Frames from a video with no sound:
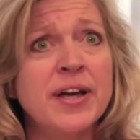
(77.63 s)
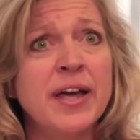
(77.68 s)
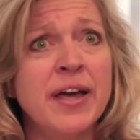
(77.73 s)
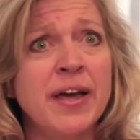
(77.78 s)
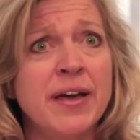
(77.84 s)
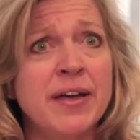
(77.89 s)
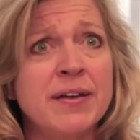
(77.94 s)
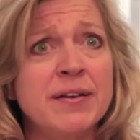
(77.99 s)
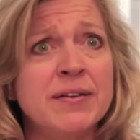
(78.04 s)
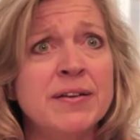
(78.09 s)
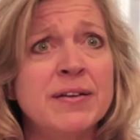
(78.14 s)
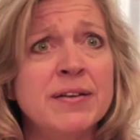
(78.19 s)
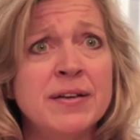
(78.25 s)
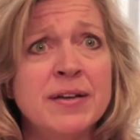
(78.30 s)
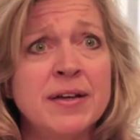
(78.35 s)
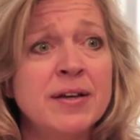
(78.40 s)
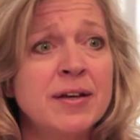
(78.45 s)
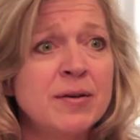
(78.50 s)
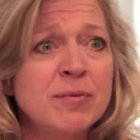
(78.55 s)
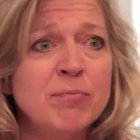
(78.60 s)
and
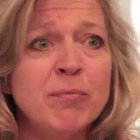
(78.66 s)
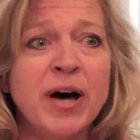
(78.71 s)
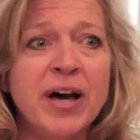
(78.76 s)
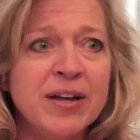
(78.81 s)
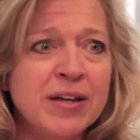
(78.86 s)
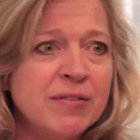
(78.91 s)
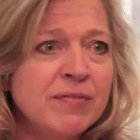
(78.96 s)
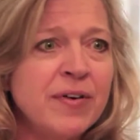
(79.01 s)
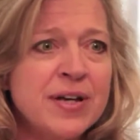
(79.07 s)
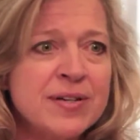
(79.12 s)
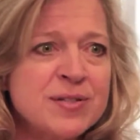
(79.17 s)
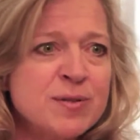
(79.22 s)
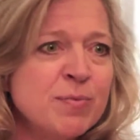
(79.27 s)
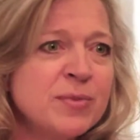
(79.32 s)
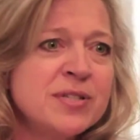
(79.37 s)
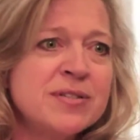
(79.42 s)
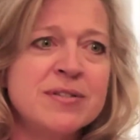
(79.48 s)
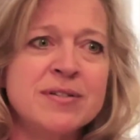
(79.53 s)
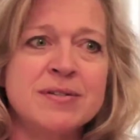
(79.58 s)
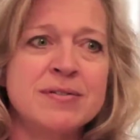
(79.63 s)
my
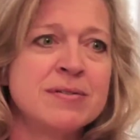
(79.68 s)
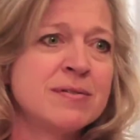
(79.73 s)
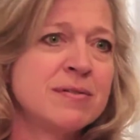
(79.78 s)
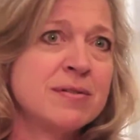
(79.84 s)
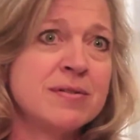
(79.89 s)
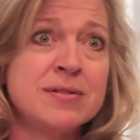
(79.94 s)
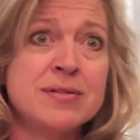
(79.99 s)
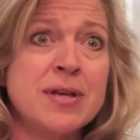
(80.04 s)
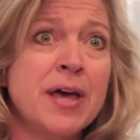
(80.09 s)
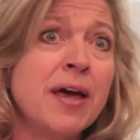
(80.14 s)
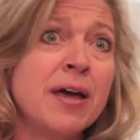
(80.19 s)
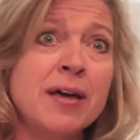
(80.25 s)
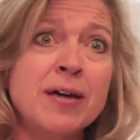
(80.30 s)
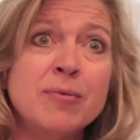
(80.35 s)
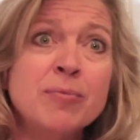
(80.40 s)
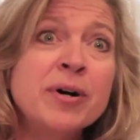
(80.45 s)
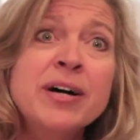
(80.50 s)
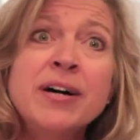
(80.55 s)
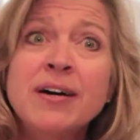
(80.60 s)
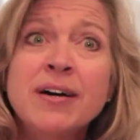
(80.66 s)
investment is the
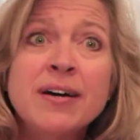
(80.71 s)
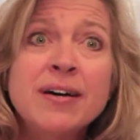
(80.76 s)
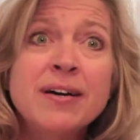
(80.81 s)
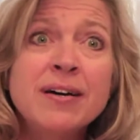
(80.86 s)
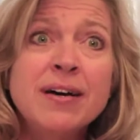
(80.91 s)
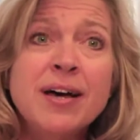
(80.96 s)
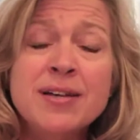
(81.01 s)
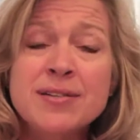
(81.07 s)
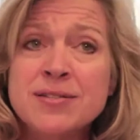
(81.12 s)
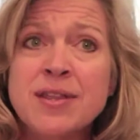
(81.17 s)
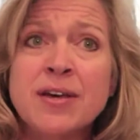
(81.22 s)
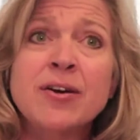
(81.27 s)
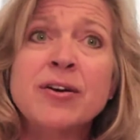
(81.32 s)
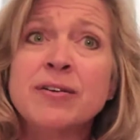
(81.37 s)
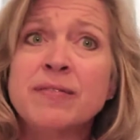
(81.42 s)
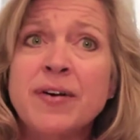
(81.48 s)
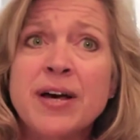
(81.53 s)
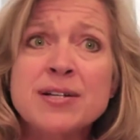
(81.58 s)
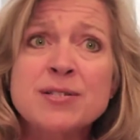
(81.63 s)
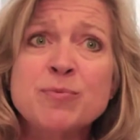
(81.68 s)
same as their
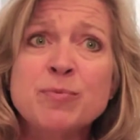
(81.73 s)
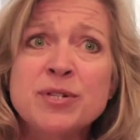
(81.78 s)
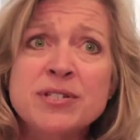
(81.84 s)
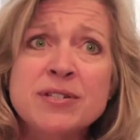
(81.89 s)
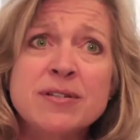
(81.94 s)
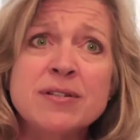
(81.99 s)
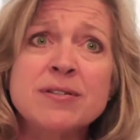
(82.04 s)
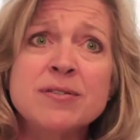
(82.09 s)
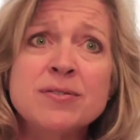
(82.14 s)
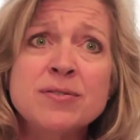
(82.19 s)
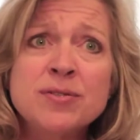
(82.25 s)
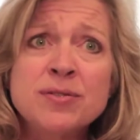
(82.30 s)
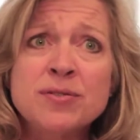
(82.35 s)
investment is.